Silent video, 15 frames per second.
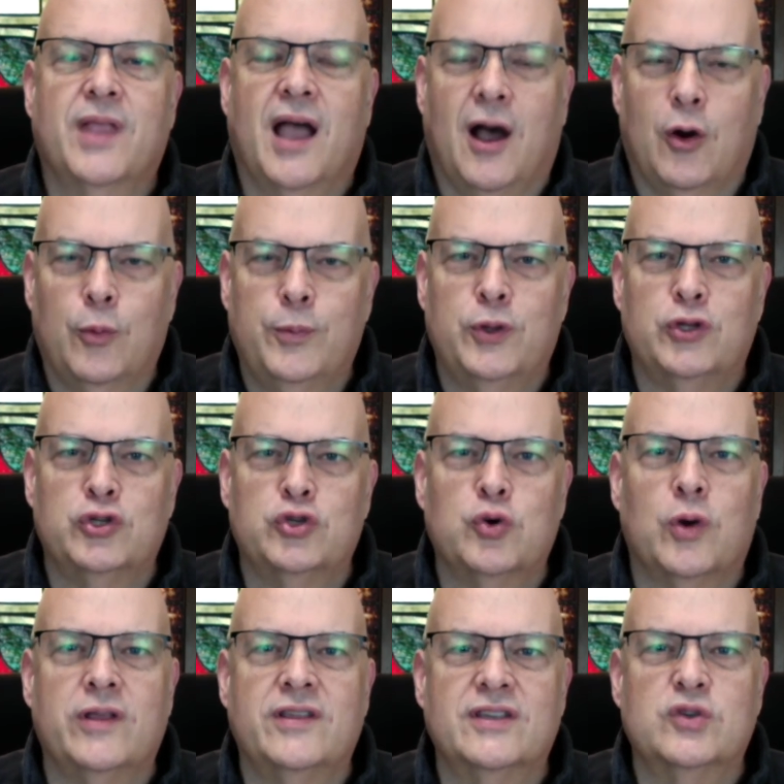I hope you
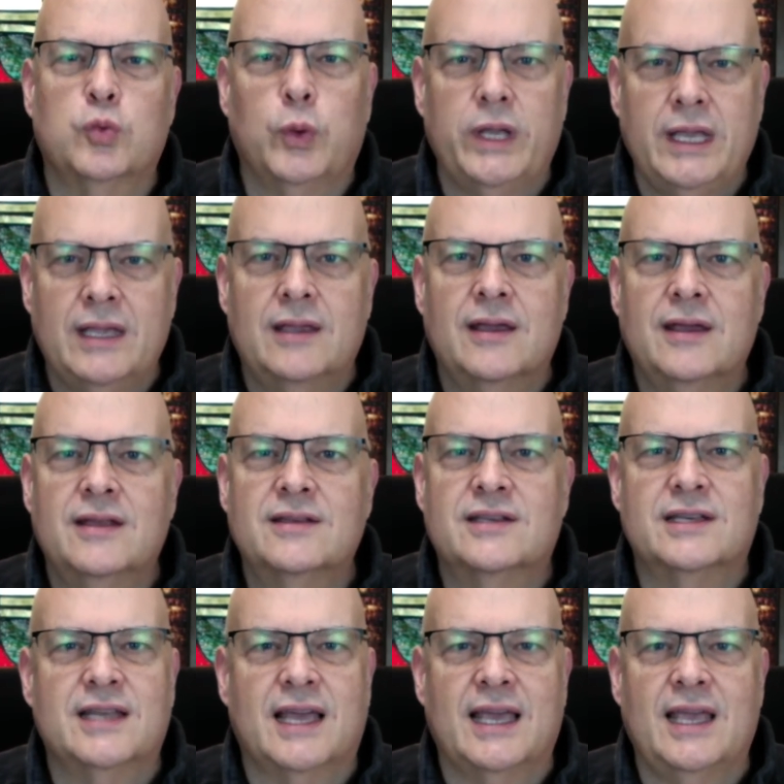enjoy this week.
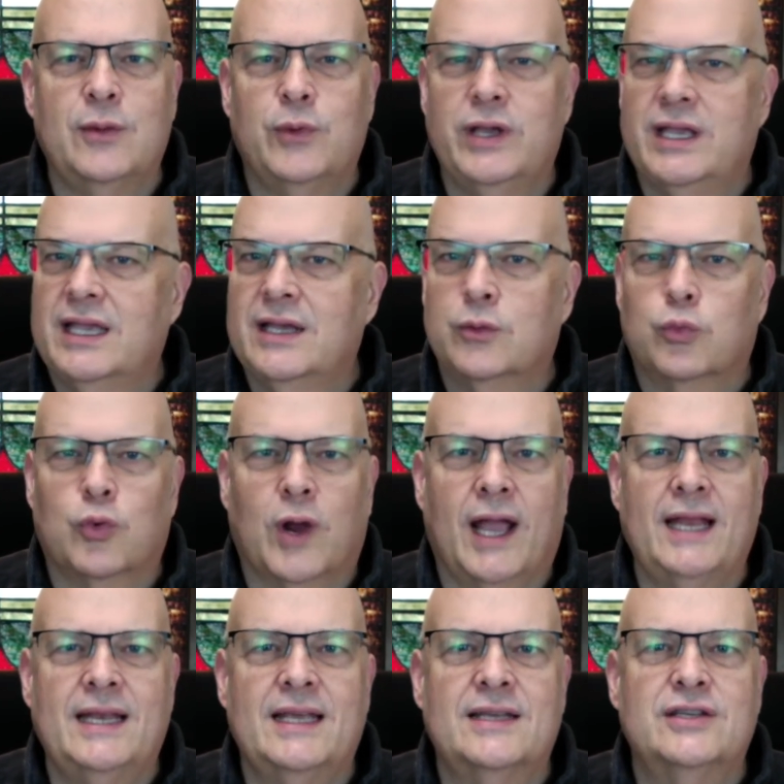Today, we get
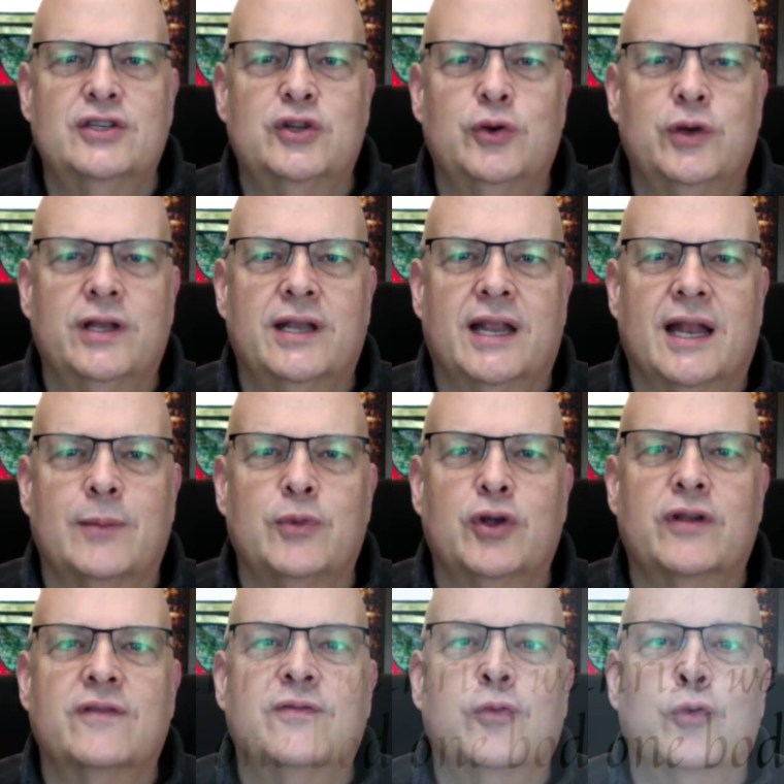right into it, and I'm looking forward